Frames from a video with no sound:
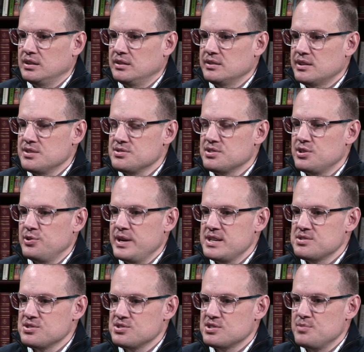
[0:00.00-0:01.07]

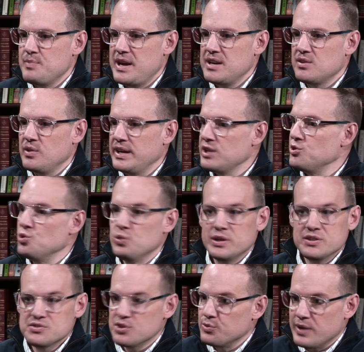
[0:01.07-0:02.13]
considerations to make, like who
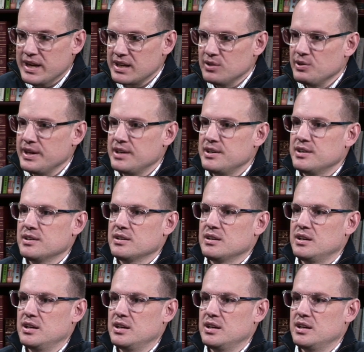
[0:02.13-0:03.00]
is the regulator?